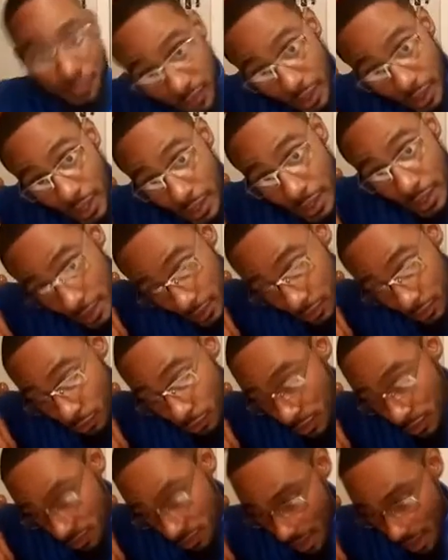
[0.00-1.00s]
And then
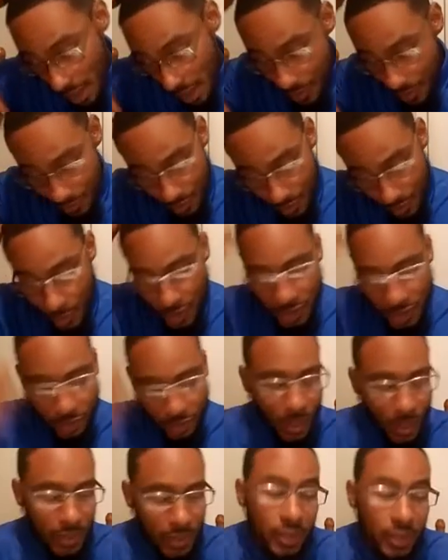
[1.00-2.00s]
with that information
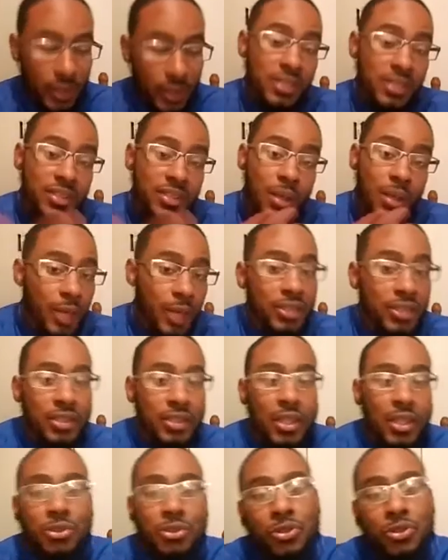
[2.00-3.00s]
right there, that's something
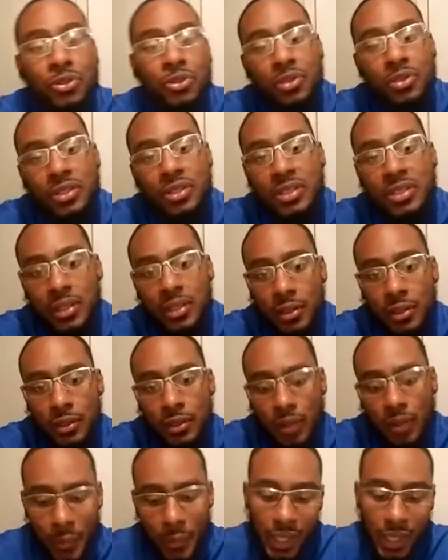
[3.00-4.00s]
else you can sell.
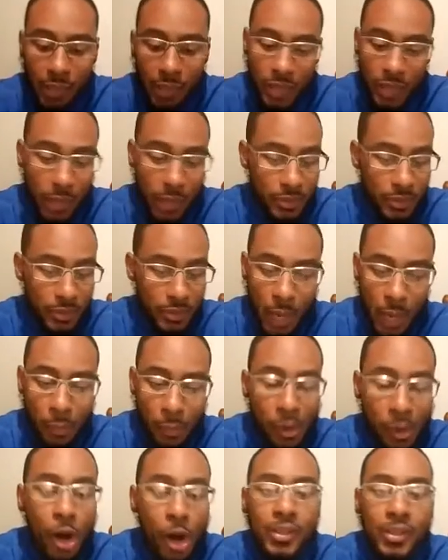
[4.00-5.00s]
I mean, I'm gonna
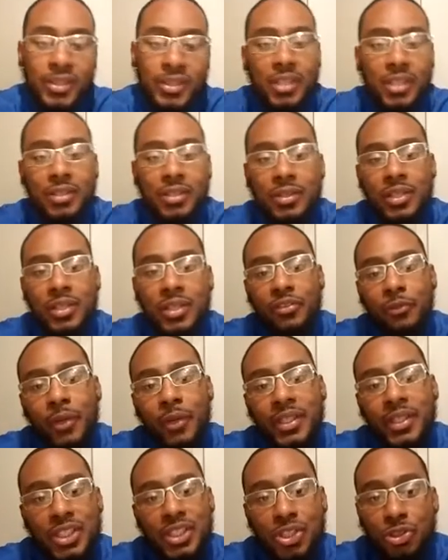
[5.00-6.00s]
always tell you different ways
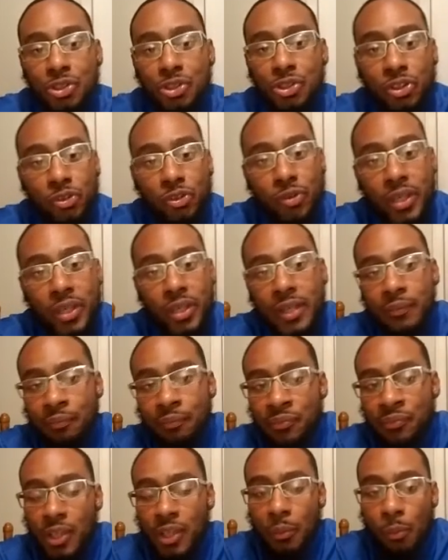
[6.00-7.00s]
that you can create
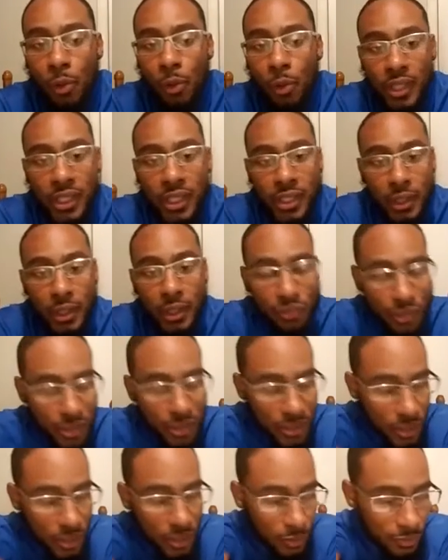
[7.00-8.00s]
more income for
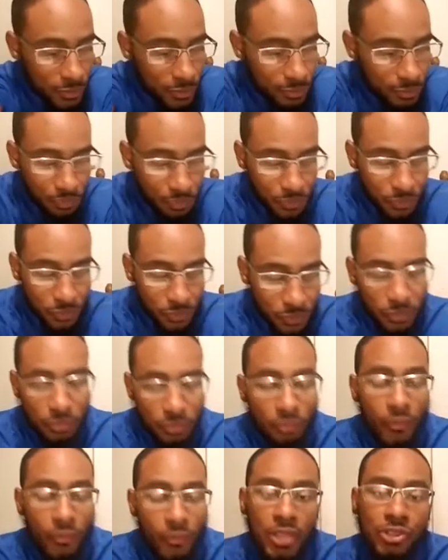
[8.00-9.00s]
yourself.
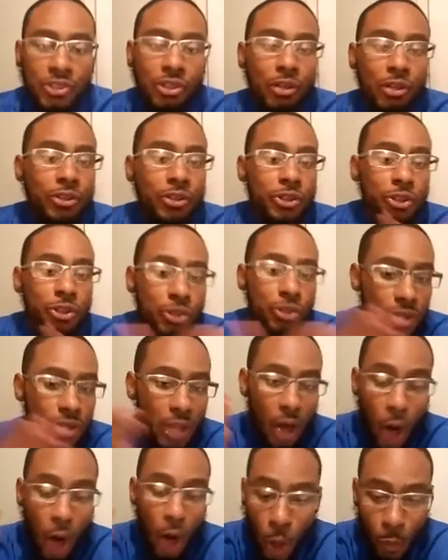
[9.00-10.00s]
So you're
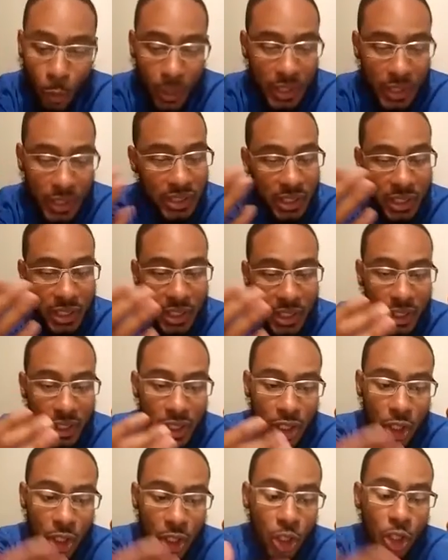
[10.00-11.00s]
always seeing
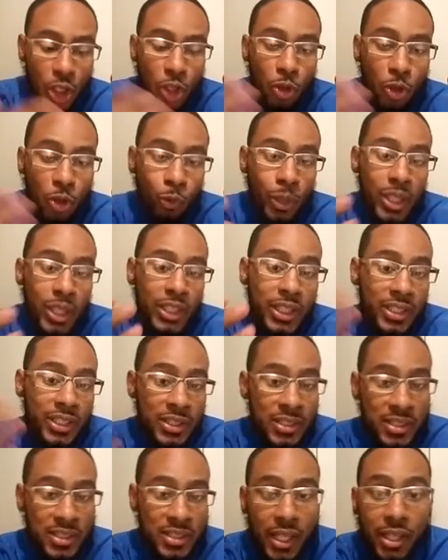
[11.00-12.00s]
what can
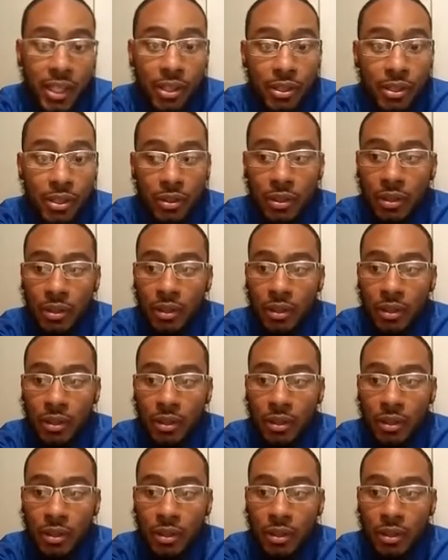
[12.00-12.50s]
sell.